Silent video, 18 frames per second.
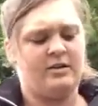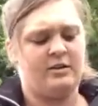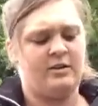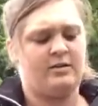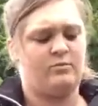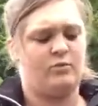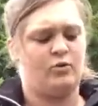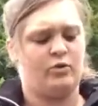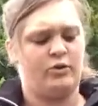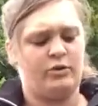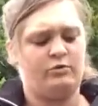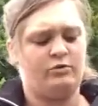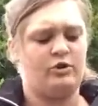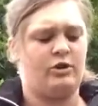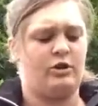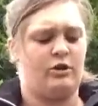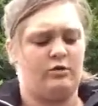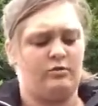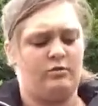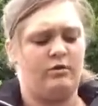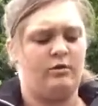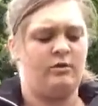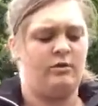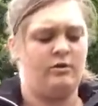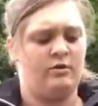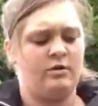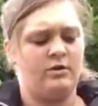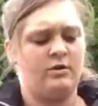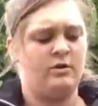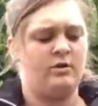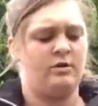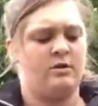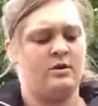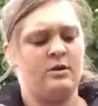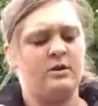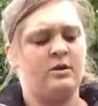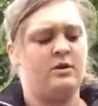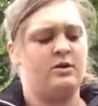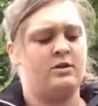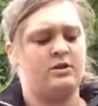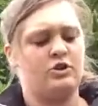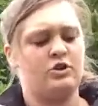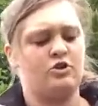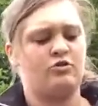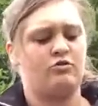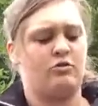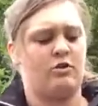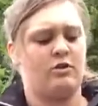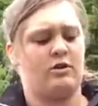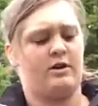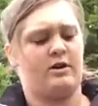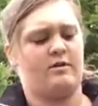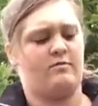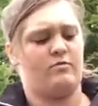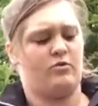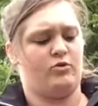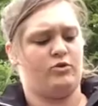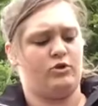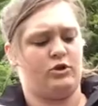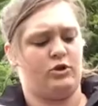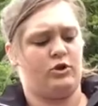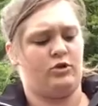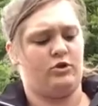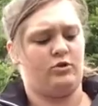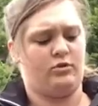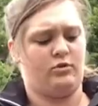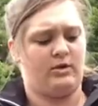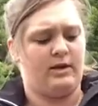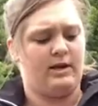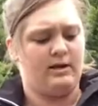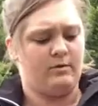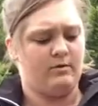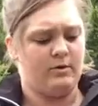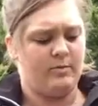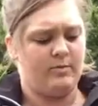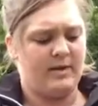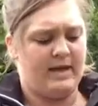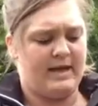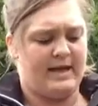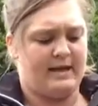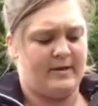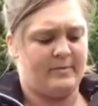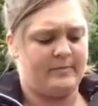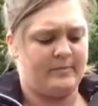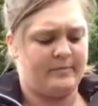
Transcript: The more you do, the stronger and more secure it will be.